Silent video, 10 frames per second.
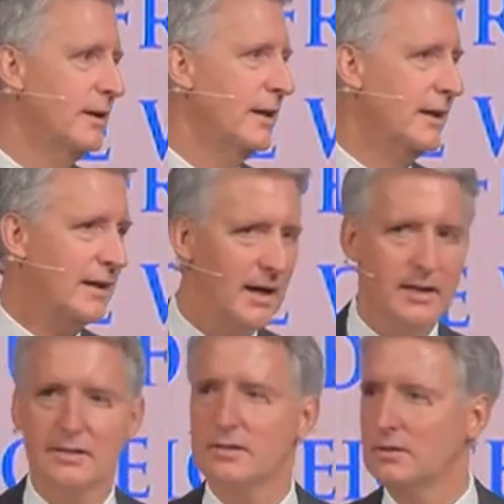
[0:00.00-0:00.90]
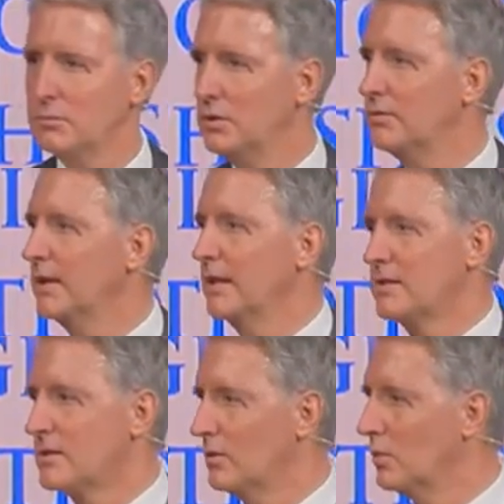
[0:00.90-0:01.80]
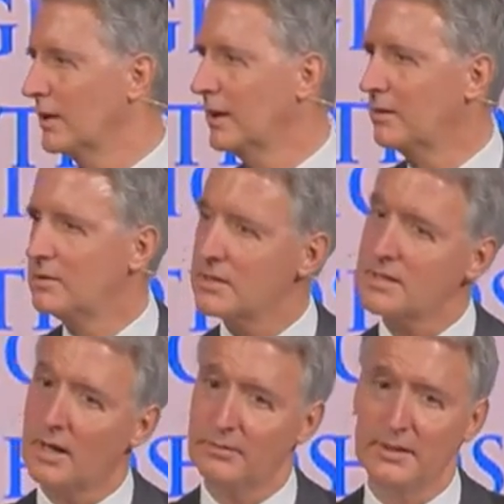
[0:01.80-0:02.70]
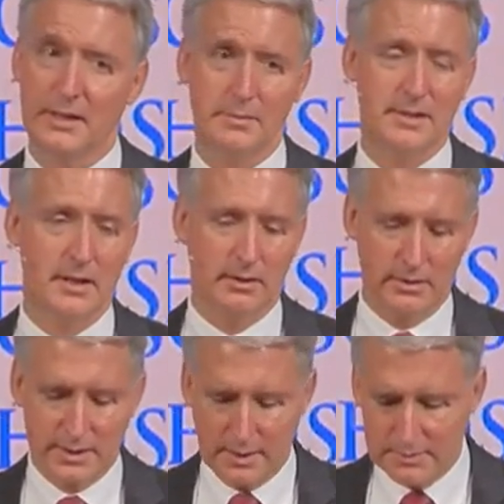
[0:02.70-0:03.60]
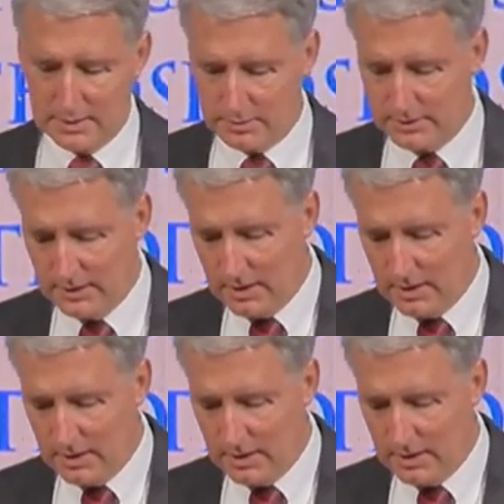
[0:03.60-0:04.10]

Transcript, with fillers: And God is still moving and still working, just oftentimes not on our timetable.